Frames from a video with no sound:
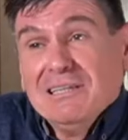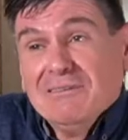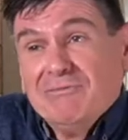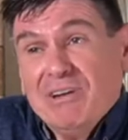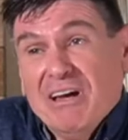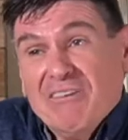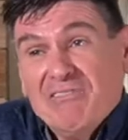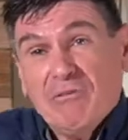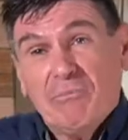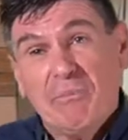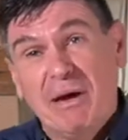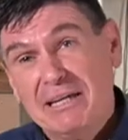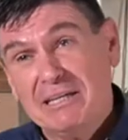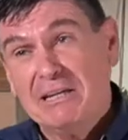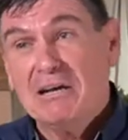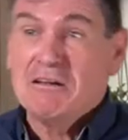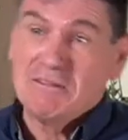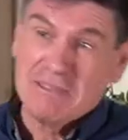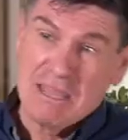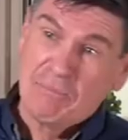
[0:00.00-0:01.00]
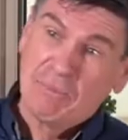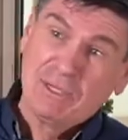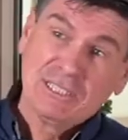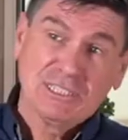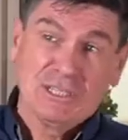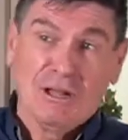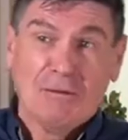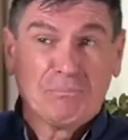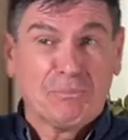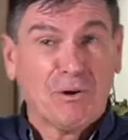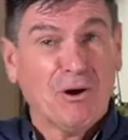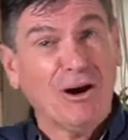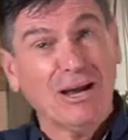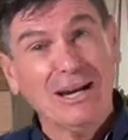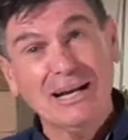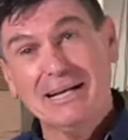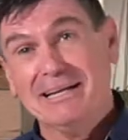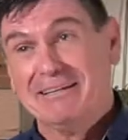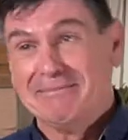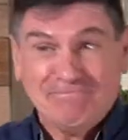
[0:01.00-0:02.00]
have never met her, and then we stopped
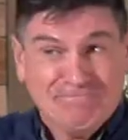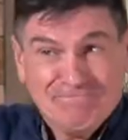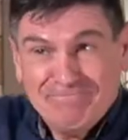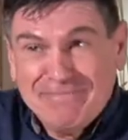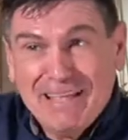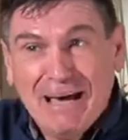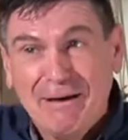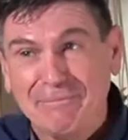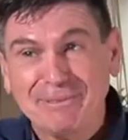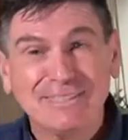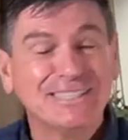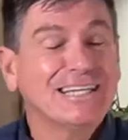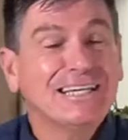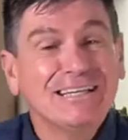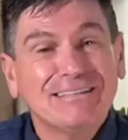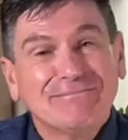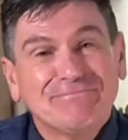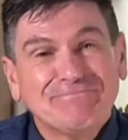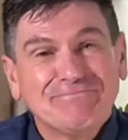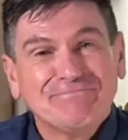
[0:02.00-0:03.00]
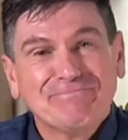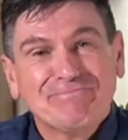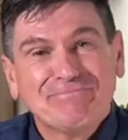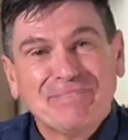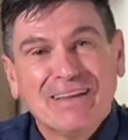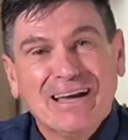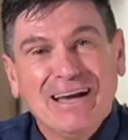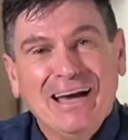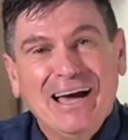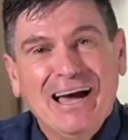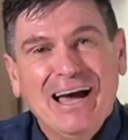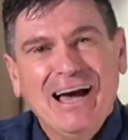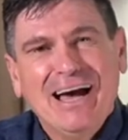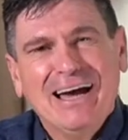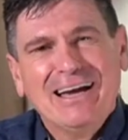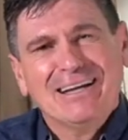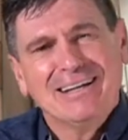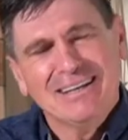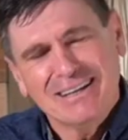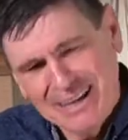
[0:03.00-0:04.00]
writing and that was it.
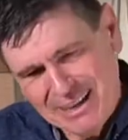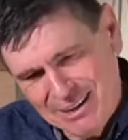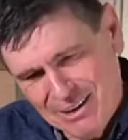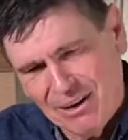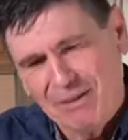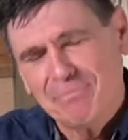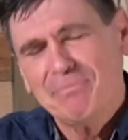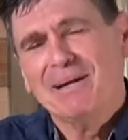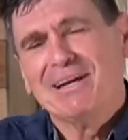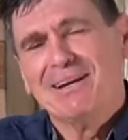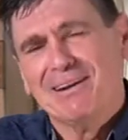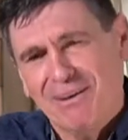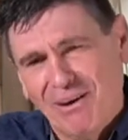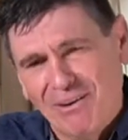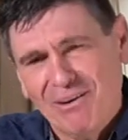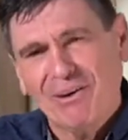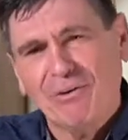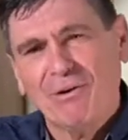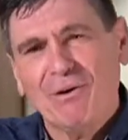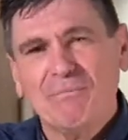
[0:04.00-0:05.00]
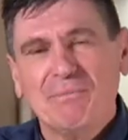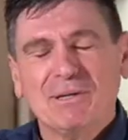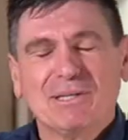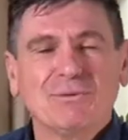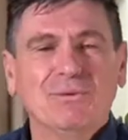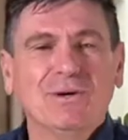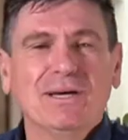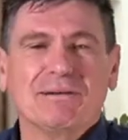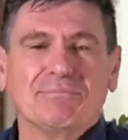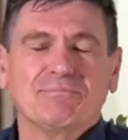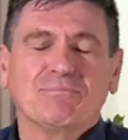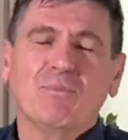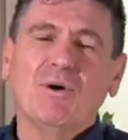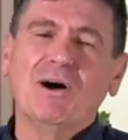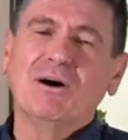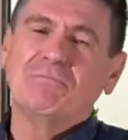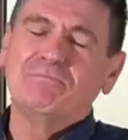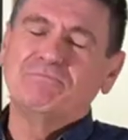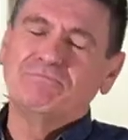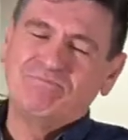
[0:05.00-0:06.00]
It got a bit longer in between.
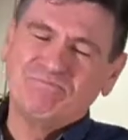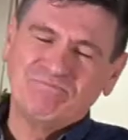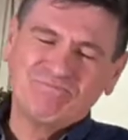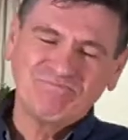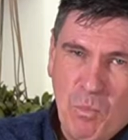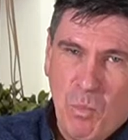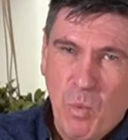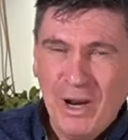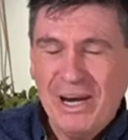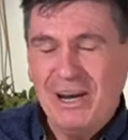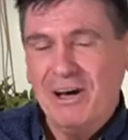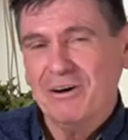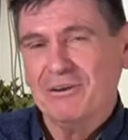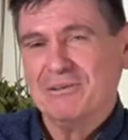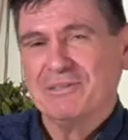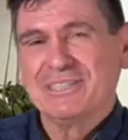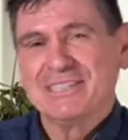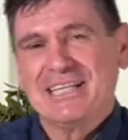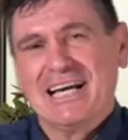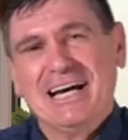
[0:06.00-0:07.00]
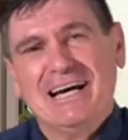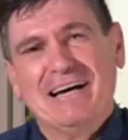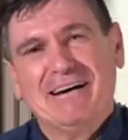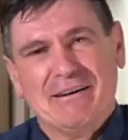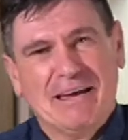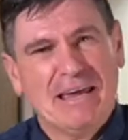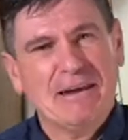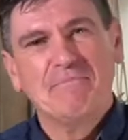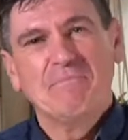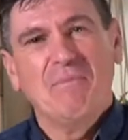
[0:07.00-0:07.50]
Well, when I was about